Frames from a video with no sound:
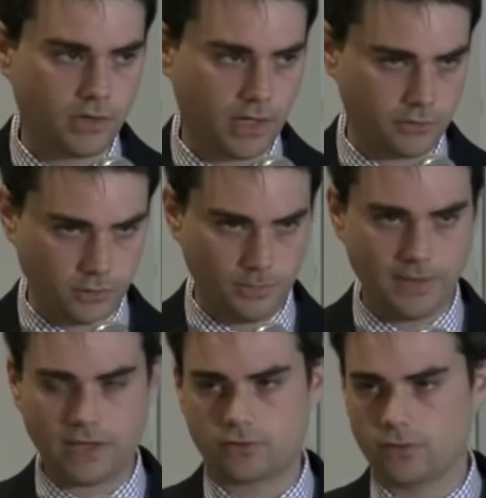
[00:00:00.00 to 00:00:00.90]
John's
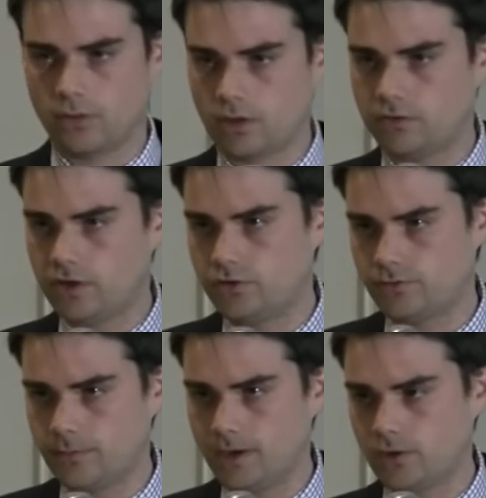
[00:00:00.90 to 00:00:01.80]
group, National
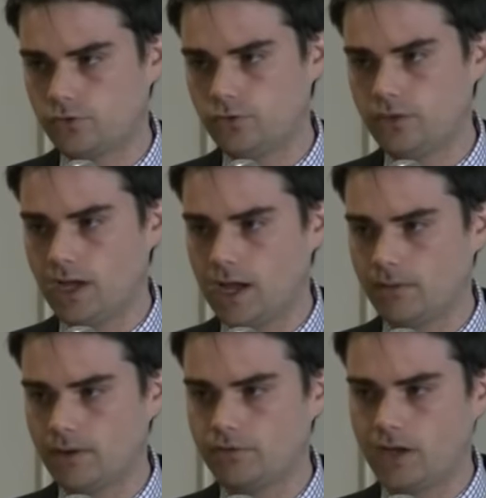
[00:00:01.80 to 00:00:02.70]
Organization for Marriage, sued the
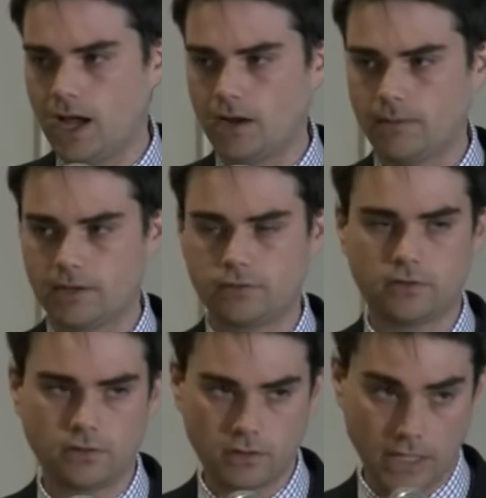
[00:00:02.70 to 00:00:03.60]
IRS. The
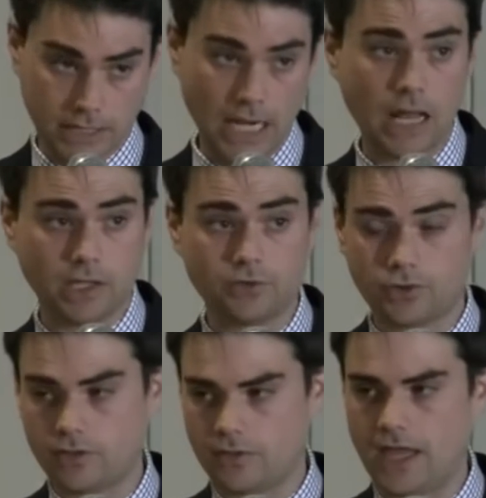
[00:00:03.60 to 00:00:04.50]
IRS
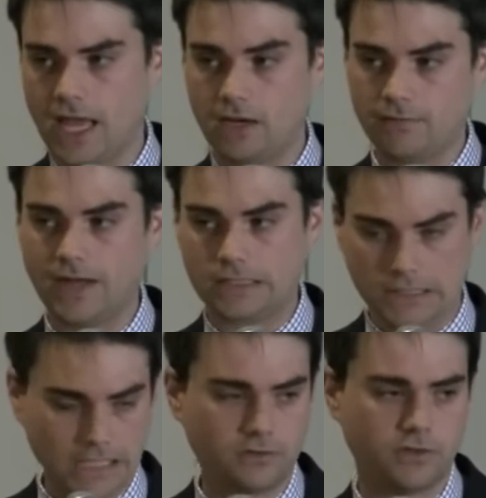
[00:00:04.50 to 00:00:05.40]
acknowledged that they had, in
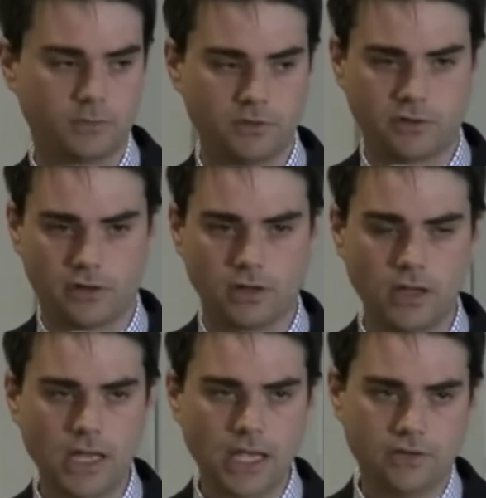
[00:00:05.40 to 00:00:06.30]
fact, leaked this
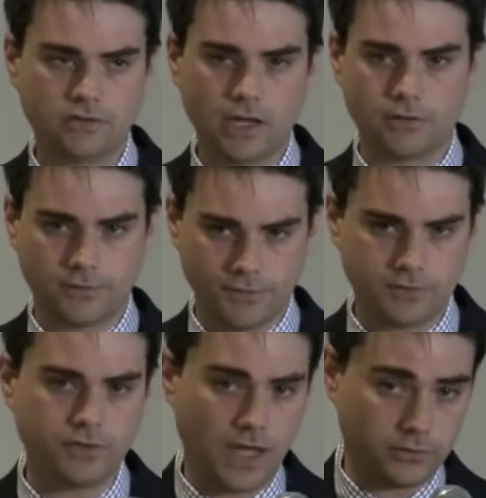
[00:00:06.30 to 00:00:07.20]
material and signed over
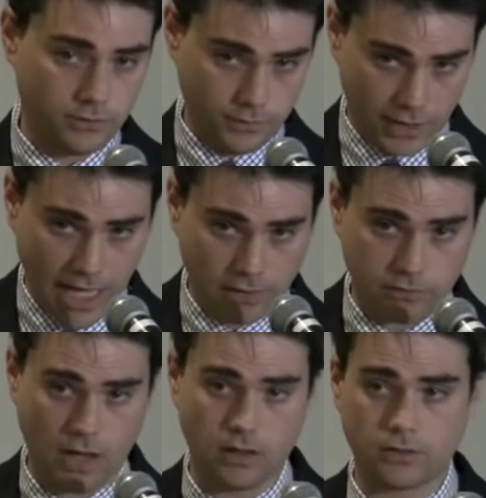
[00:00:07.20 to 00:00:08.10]
$50,000 of your
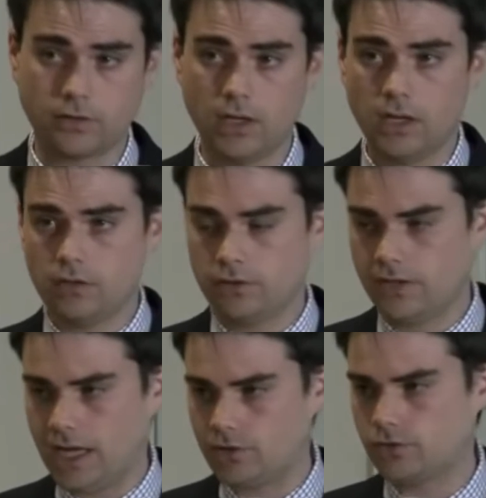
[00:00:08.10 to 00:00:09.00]
tax dollars
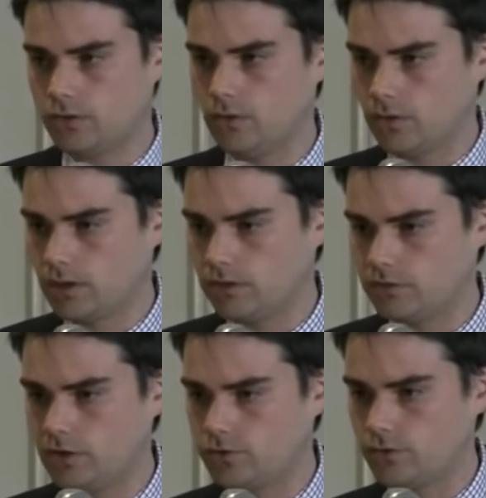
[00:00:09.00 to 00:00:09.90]
to the National
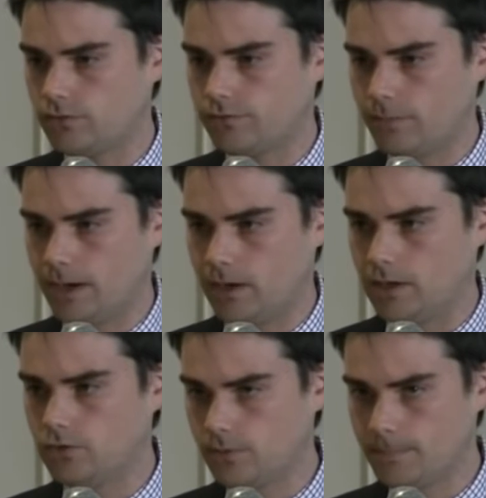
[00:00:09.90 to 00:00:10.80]
Organization for
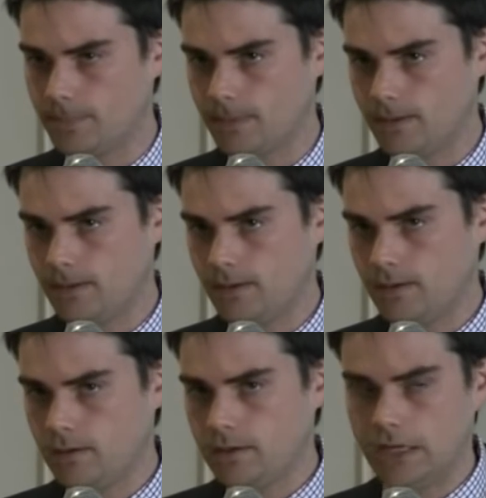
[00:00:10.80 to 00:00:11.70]
Marriage.
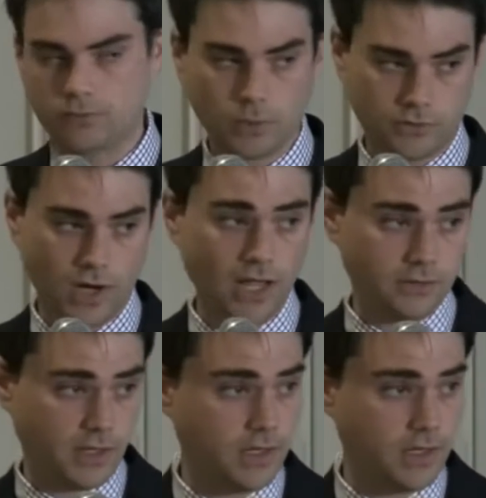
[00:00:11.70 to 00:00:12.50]
Now, what John